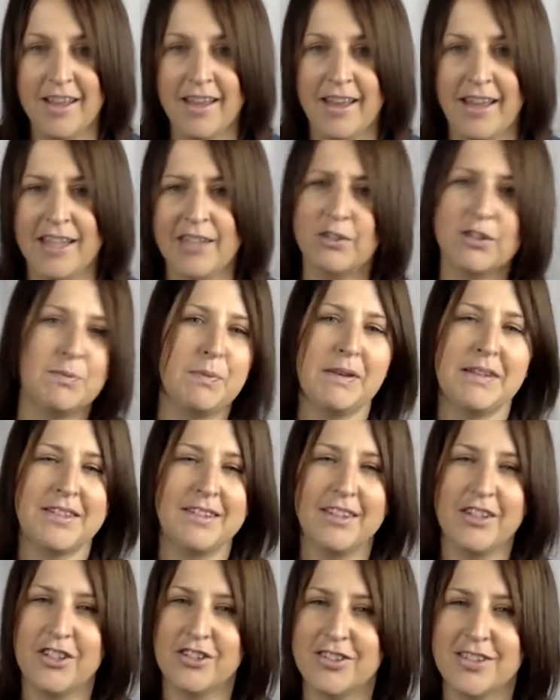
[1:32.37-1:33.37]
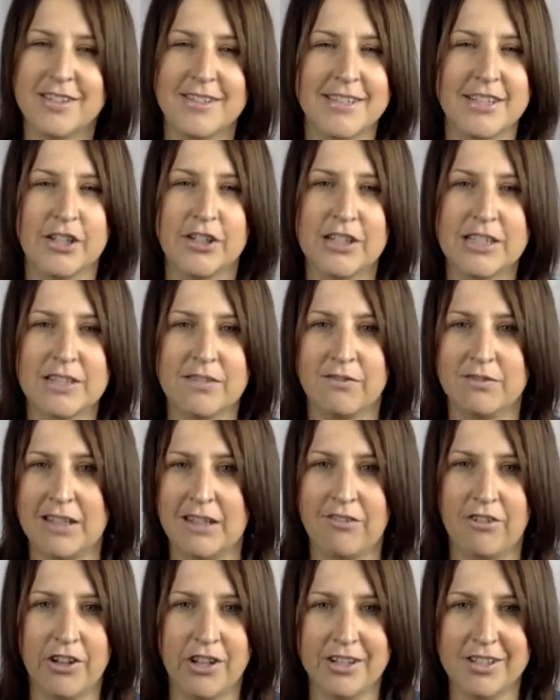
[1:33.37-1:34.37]
and it was basically just a series of
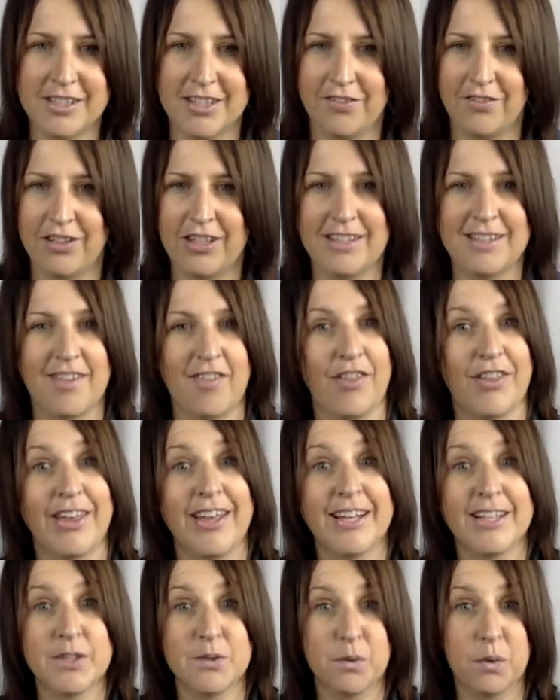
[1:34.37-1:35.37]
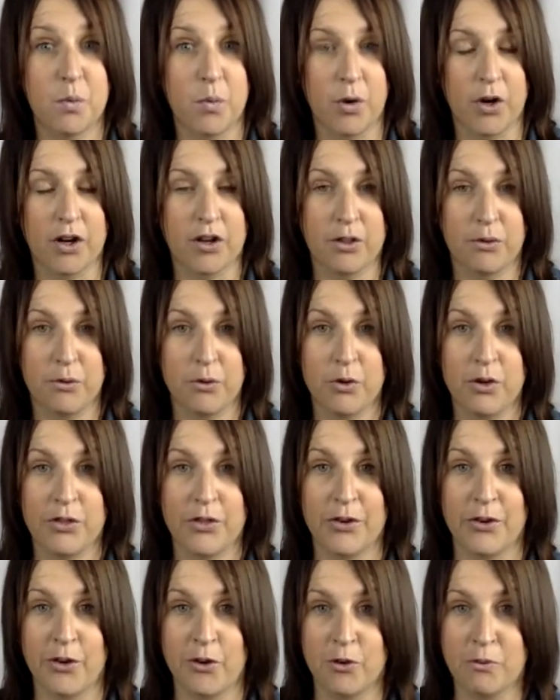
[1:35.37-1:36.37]
leveled activities that the kids would work through at
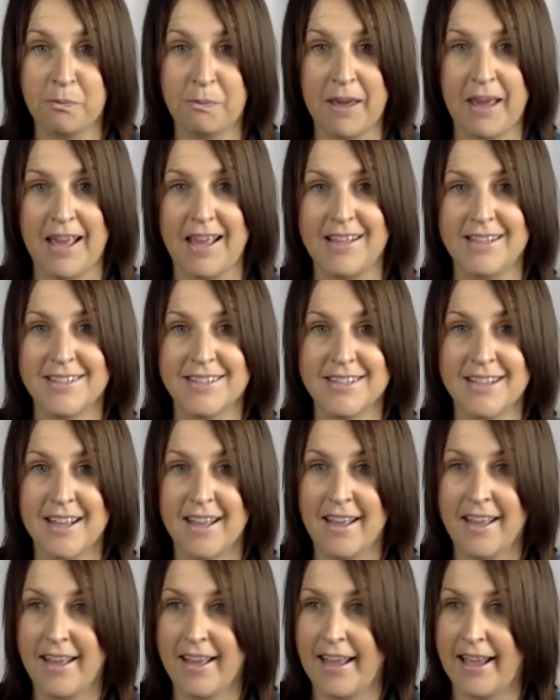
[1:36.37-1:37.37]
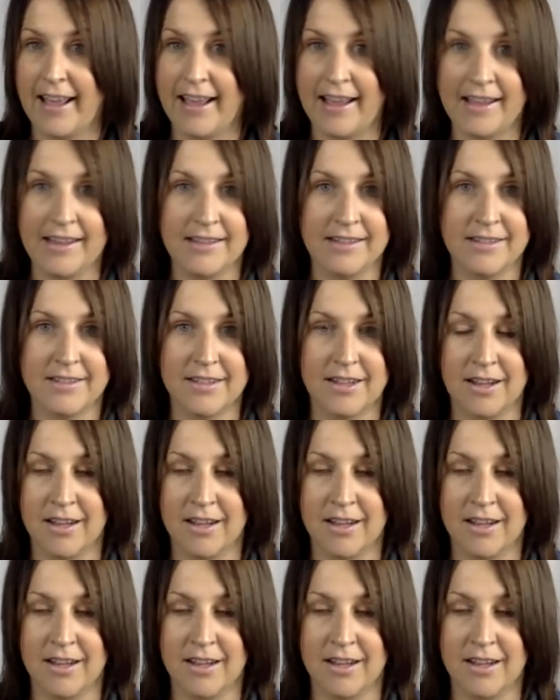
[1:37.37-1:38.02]
their own pace, and